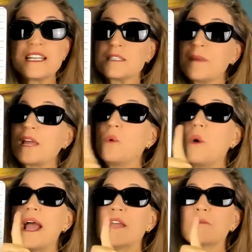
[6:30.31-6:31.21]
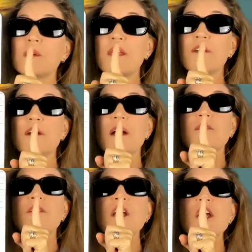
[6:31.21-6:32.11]
it's my quiet brother
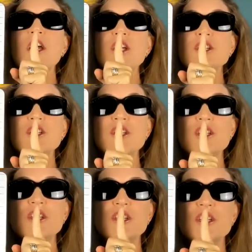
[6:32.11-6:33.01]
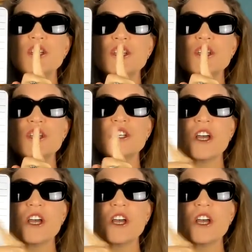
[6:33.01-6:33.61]
of shh.